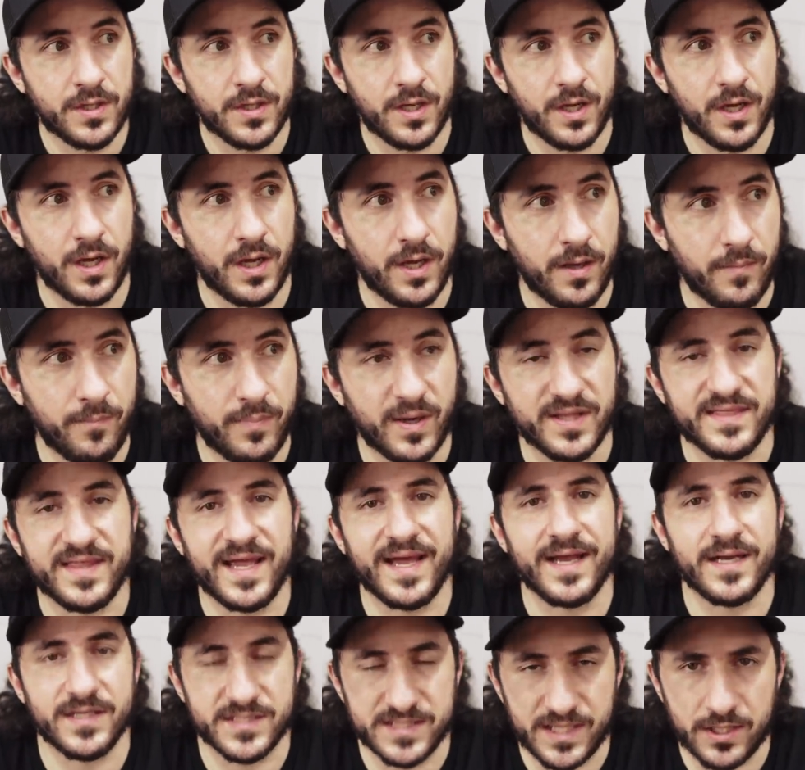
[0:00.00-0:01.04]
but they
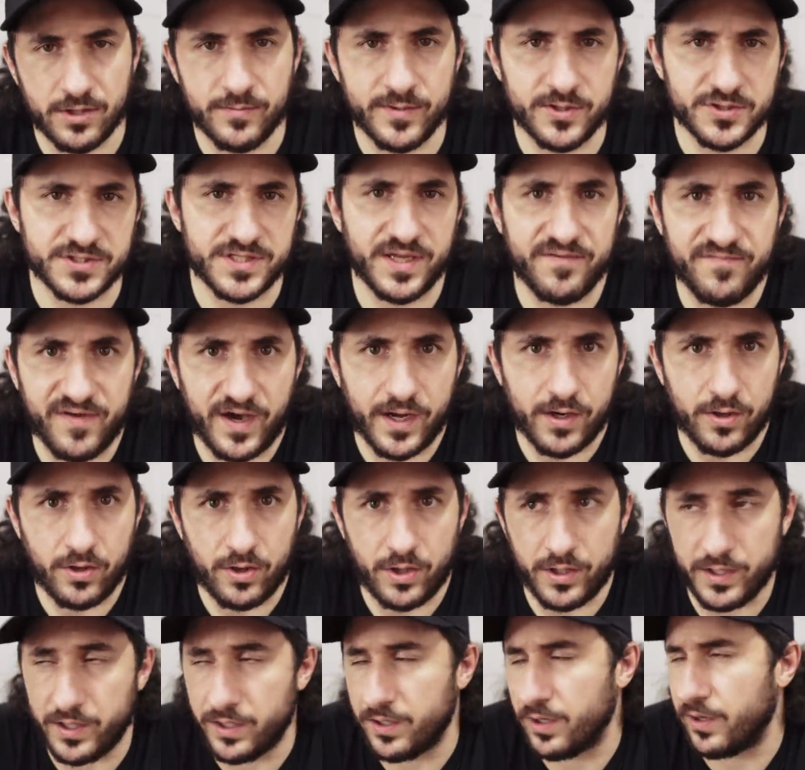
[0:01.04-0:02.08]
had a Sacramento State vinyl
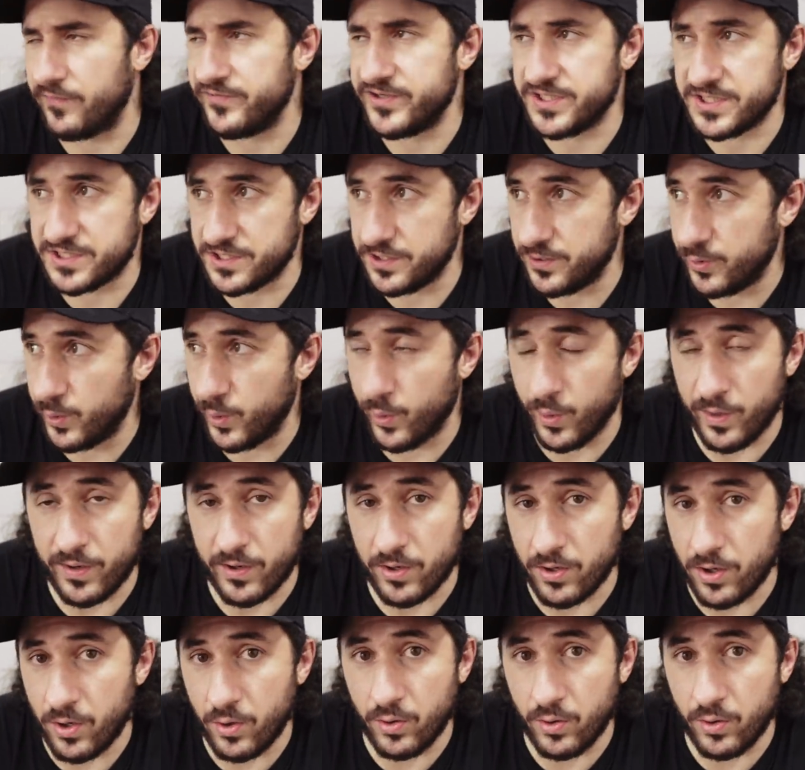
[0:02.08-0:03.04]
on it, and obviously we want our